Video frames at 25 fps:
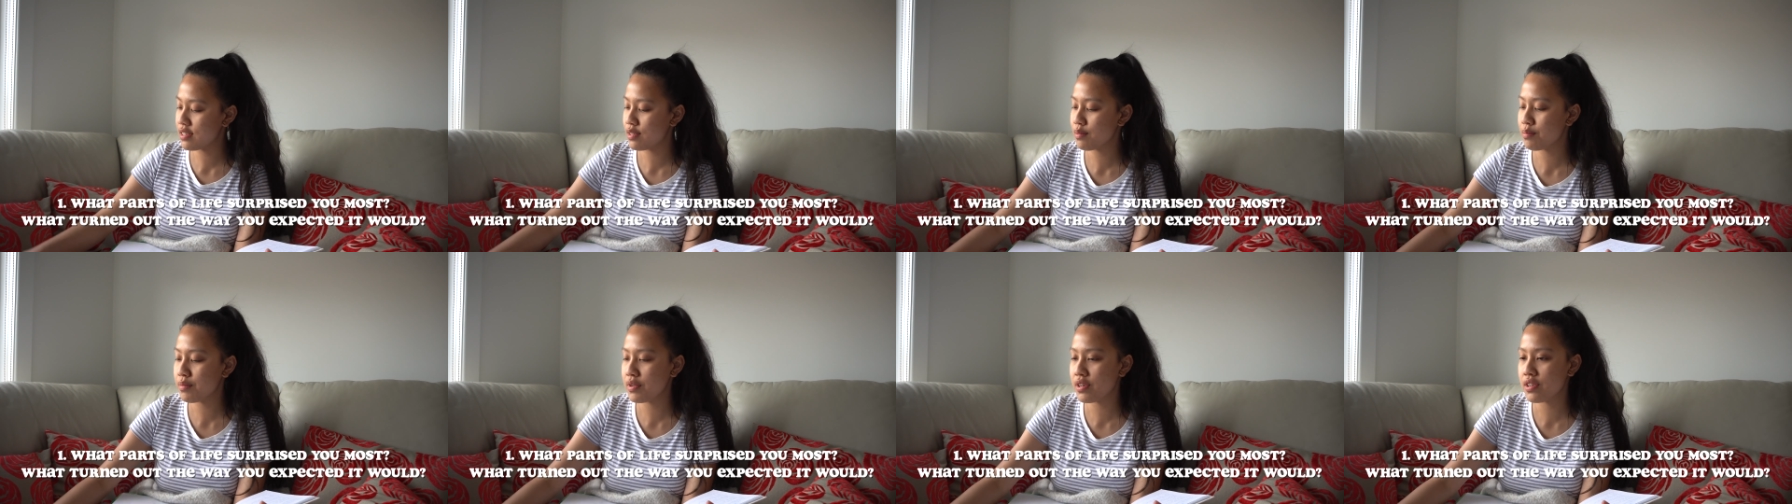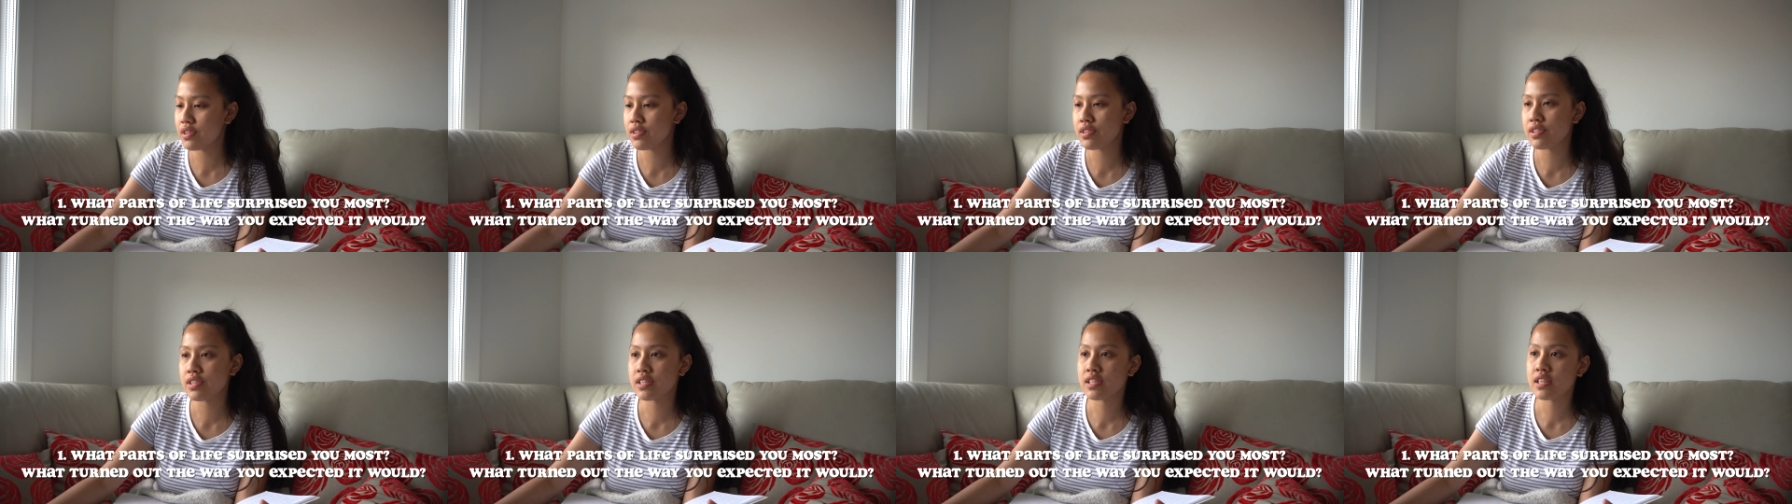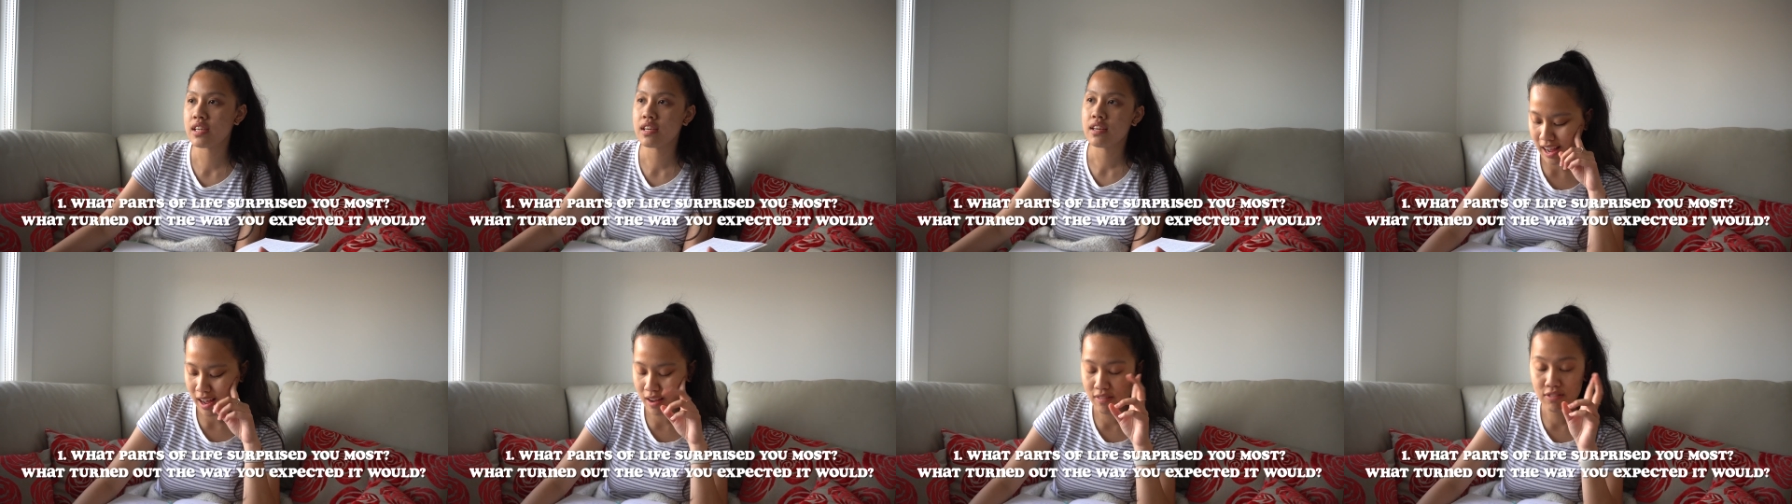you most?
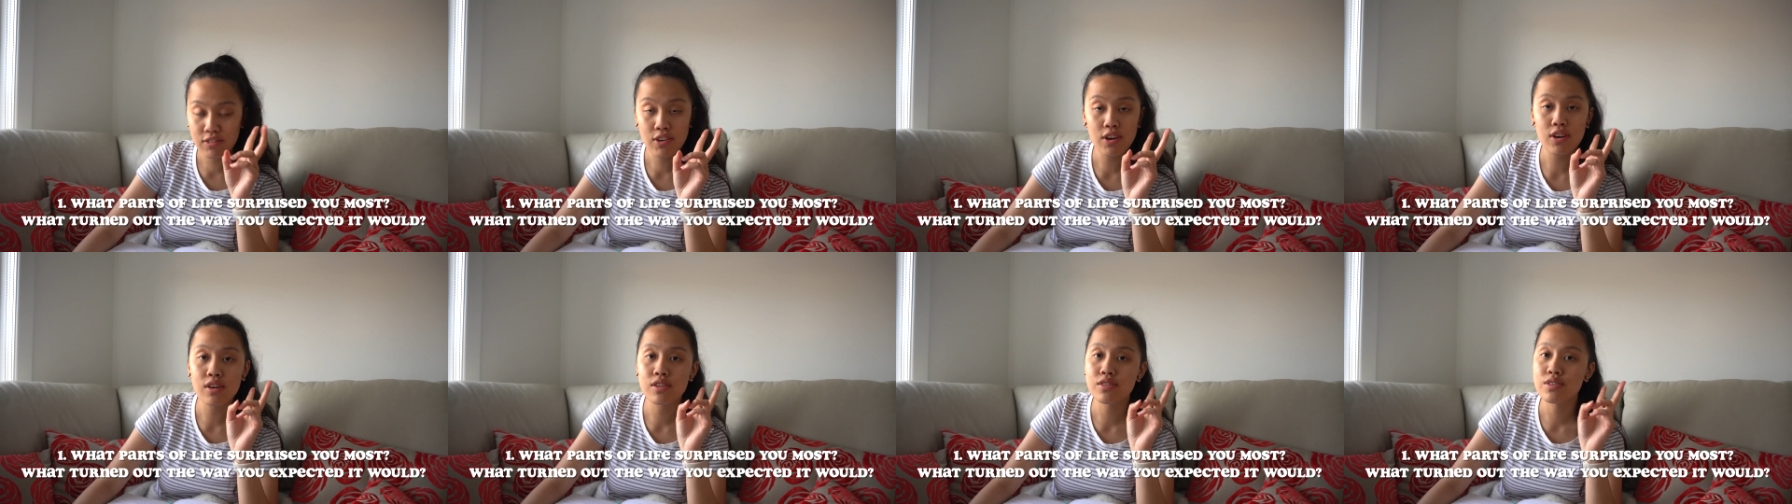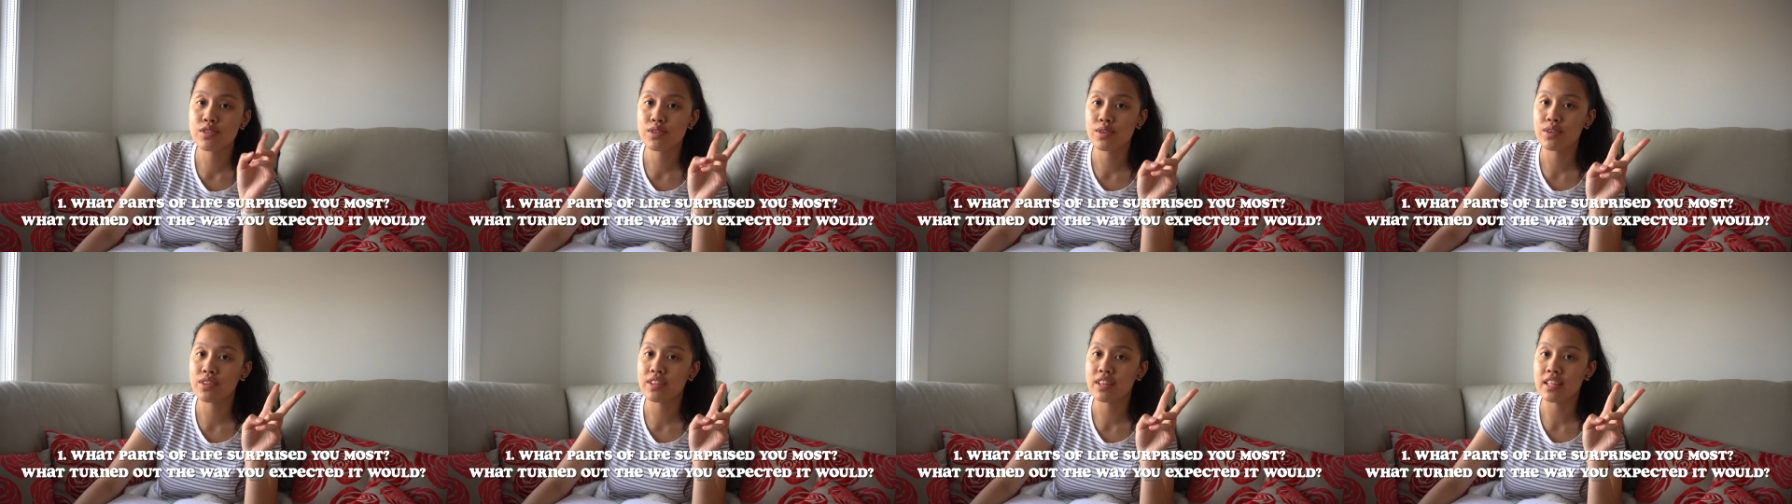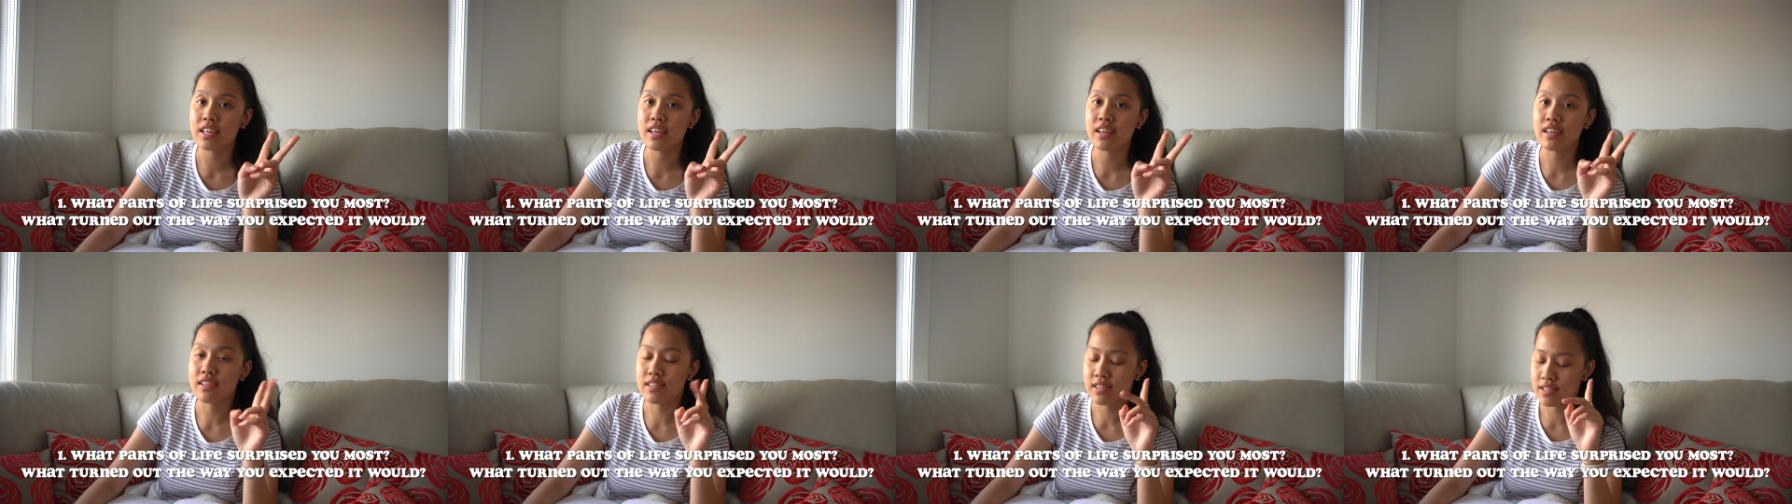I've got 2
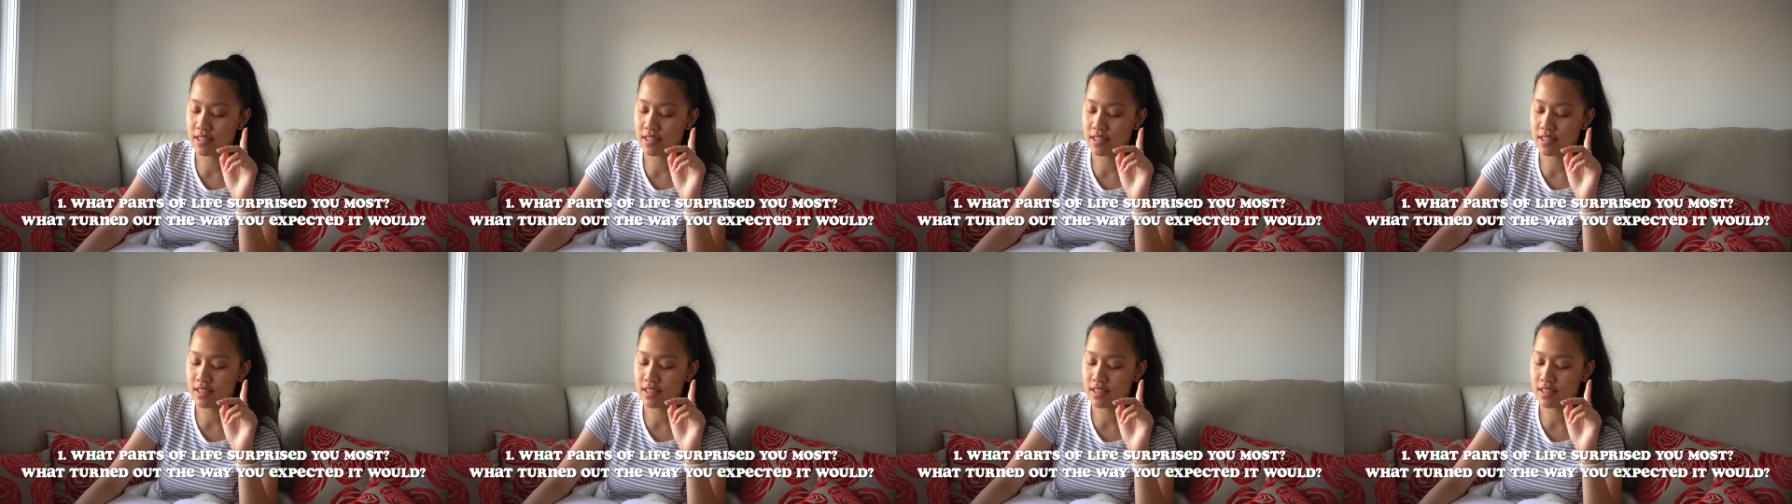things.